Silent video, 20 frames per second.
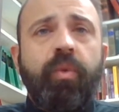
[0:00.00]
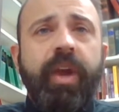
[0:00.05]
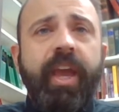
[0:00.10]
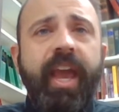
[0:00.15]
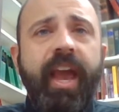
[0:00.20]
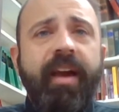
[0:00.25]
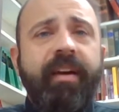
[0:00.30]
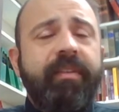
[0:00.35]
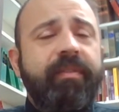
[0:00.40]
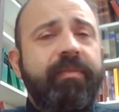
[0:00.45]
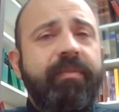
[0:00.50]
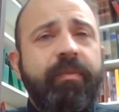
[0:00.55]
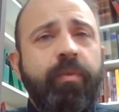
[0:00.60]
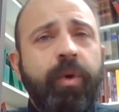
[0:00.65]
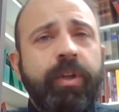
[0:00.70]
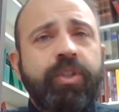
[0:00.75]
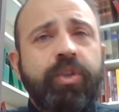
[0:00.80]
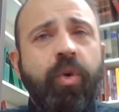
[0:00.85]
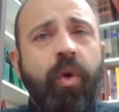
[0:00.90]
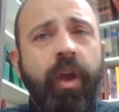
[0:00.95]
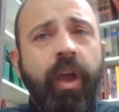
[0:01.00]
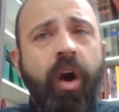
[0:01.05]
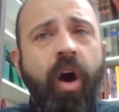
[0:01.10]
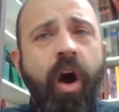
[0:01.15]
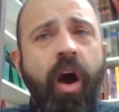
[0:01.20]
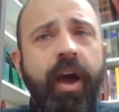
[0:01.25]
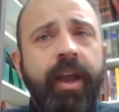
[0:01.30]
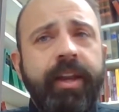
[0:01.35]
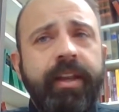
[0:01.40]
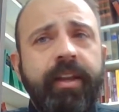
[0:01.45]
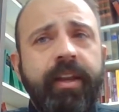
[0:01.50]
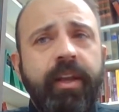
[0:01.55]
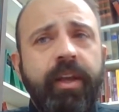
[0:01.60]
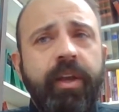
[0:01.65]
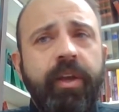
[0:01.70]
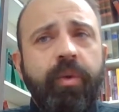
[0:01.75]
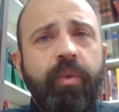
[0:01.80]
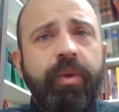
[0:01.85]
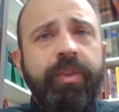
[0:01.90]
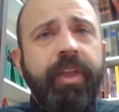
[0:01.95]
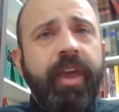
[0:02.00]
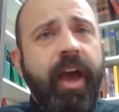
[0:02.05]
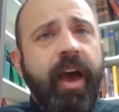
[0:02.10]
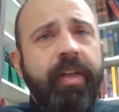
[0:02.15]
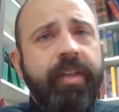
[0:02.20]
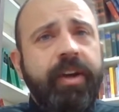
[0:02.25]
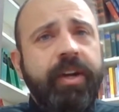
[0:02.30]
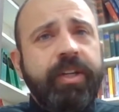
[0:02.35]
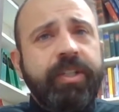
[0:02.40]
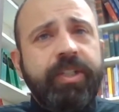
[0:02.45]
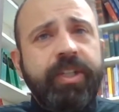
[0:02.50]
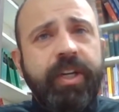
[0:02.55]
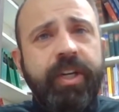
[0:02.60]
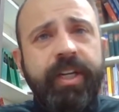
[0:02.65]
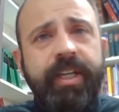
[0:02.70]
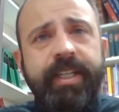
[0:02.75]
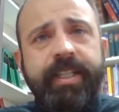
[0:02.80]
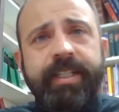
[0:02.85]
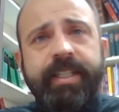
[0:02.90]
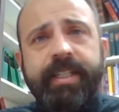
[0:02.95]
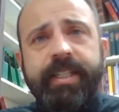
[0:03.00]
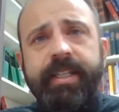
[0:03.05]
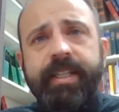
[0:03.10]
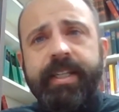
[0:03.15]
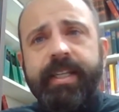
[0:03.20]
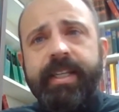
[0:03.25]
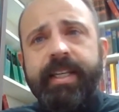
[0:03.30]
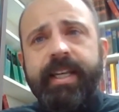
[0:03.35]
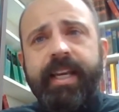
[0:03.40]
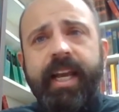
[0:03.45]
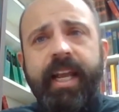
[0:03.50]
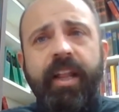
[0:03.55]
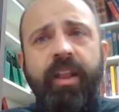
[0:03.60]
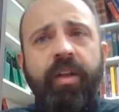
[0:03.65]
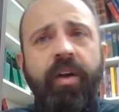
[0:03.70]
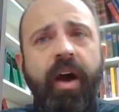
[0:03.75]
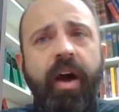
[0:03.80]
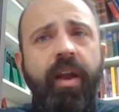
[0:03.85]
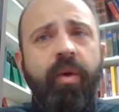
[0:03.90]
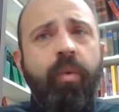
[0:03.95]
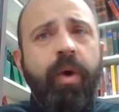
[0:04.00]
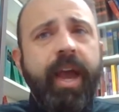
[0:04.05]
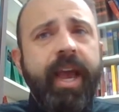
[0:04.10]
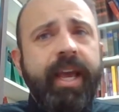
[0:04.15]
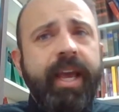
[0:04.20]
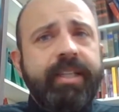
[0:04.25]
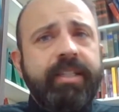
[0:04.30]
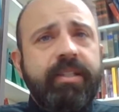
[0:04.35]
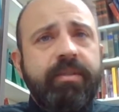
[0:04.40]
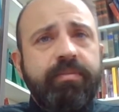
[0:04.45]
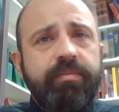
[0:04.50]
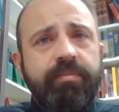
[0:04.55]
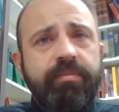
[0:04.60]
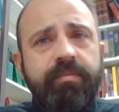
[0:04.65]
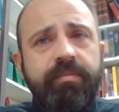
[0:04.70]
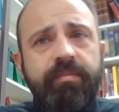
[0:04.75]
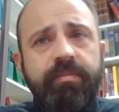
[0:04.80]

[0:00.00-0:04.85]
We have what's going on with the others is, in a lot of ways,